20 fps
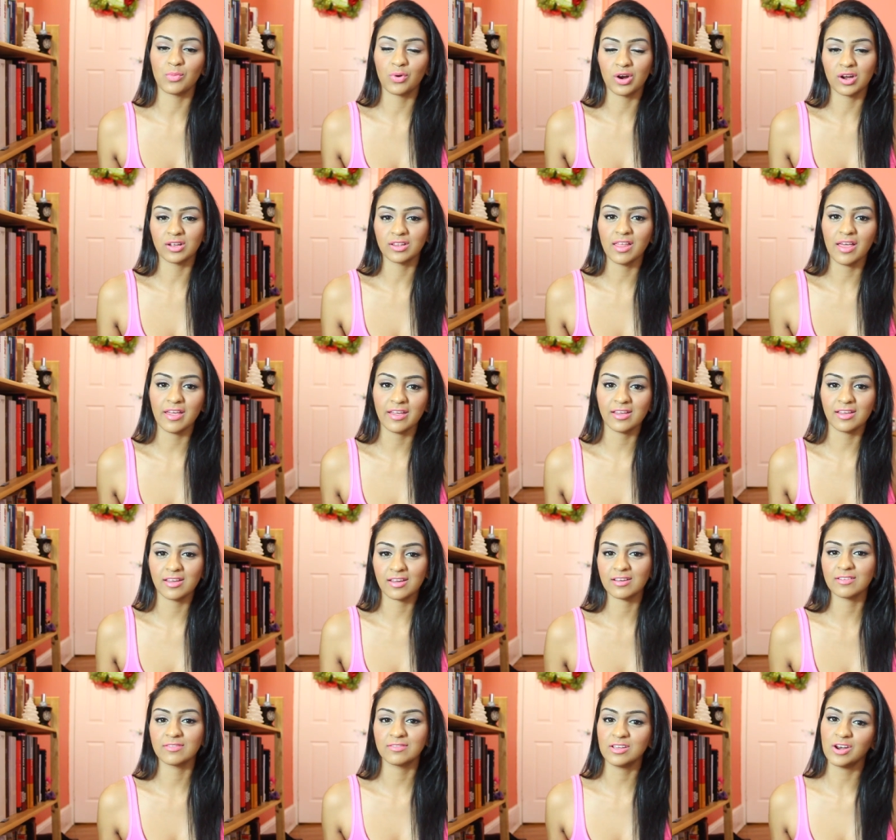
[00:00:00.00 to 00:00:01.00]
more
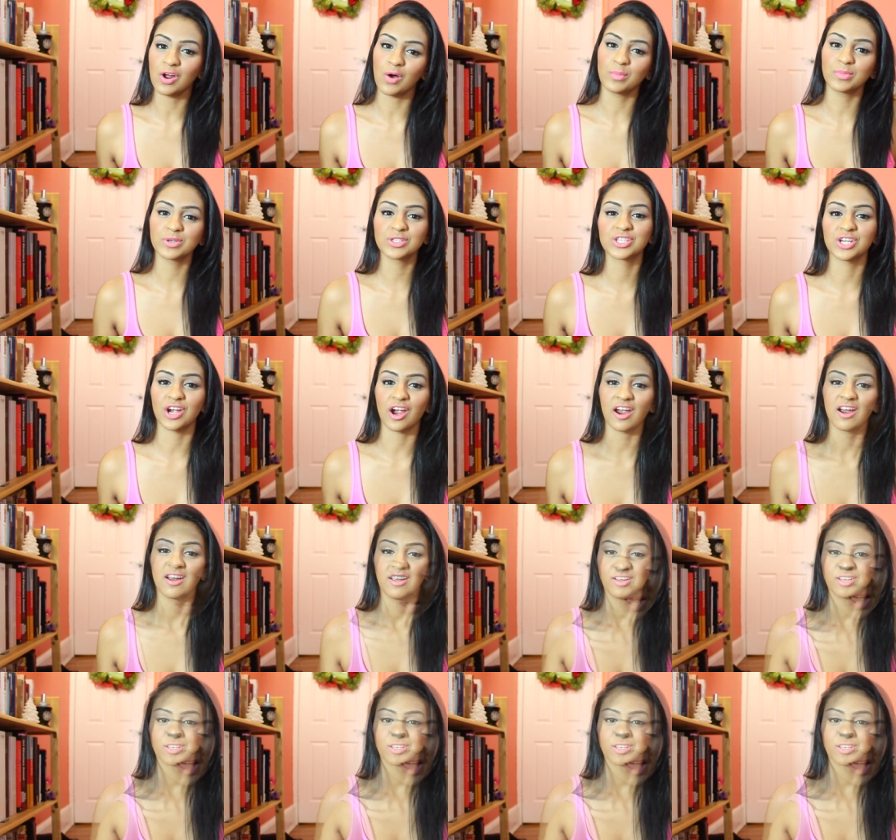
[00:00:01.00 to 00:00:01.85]
like, you know, mature.